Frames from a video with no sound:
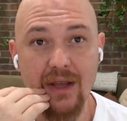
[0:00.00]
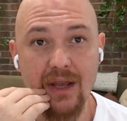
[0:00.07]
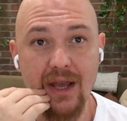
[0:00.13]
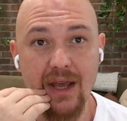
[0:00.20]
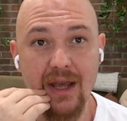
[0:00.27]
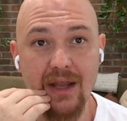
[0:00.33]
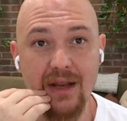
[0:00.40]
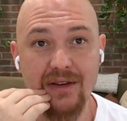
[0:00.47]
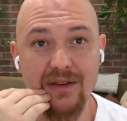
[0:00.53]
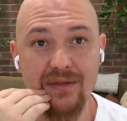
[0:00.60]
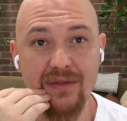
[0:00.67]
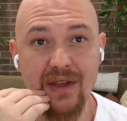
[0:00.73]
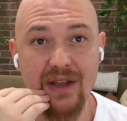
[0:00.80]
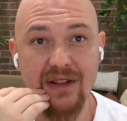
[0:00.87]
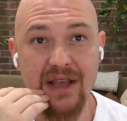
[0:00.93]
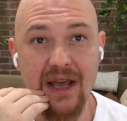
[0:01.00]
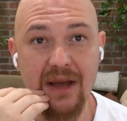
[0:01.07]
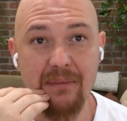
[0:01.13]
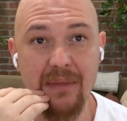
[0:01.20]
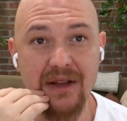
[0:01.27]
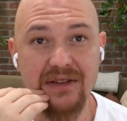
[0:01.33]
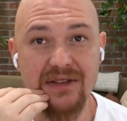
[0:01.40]
And that
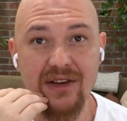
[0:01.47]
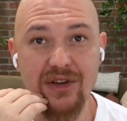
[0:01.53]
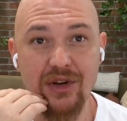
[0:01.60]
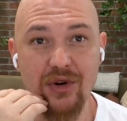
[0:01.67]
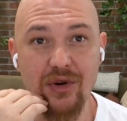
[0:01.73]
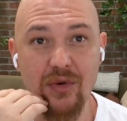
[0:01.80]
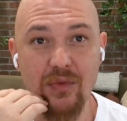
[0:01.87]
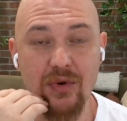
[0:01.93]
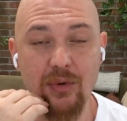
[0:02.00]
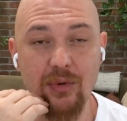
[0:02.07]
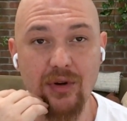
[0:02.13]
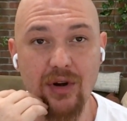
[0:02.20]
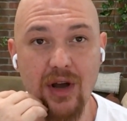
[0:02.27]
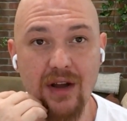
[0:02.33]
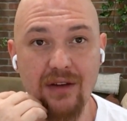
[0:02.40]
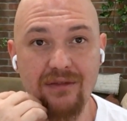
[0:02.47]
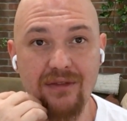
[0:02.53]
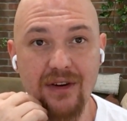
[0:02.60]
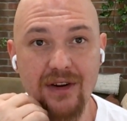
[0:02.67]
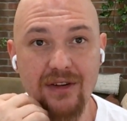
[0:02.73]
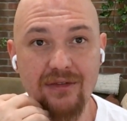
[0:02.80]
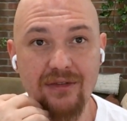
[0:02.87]
meant, we were not
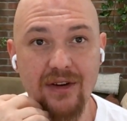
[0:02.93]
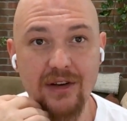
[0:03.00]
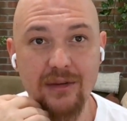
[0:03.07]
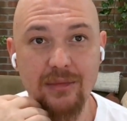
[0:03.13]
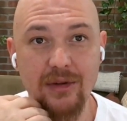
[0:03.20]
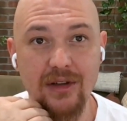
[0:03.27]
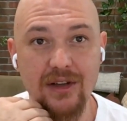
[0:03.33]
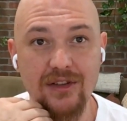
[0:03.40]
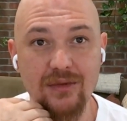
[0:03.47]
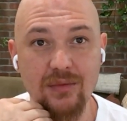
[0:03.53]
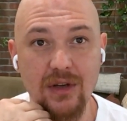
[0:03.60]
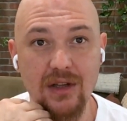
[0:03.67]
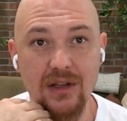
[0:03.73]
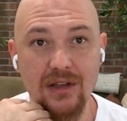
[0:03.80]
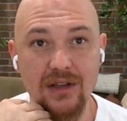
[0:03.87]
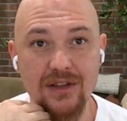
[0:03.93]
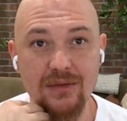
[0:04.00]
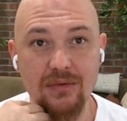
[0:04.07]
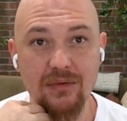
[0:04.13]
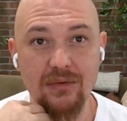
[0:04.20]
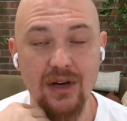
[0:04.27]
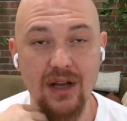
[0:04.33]
very fundable as well,
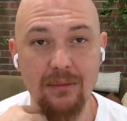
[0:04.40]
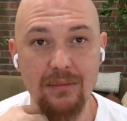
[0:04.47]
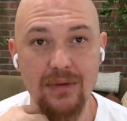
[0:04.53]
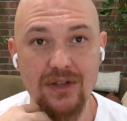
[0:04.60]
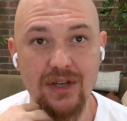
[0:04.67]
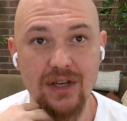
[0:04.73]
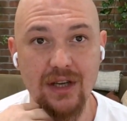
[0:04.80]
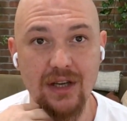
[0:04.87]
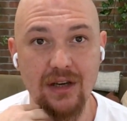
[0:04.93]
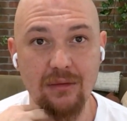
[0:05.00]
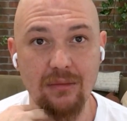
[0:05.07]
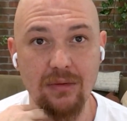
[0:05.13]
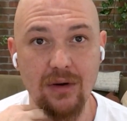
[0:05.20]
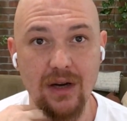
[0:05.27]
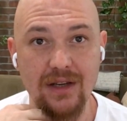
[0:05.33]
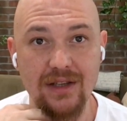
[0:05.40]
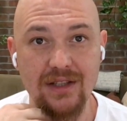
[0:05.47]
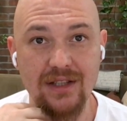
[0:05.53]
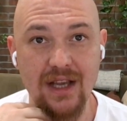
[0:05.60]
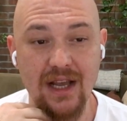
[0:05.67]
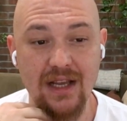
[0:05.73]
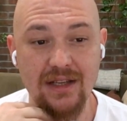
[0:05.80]
because we were not pitching an enterprise
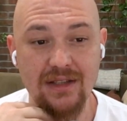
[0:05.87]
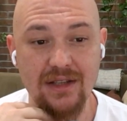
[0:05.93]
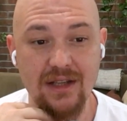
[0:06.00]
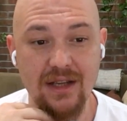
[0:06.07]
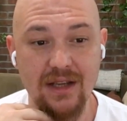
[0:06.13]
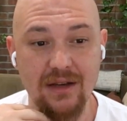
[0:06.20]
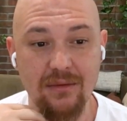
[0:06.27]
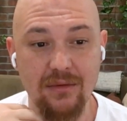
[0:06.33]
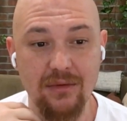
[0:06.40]
SaaS thing.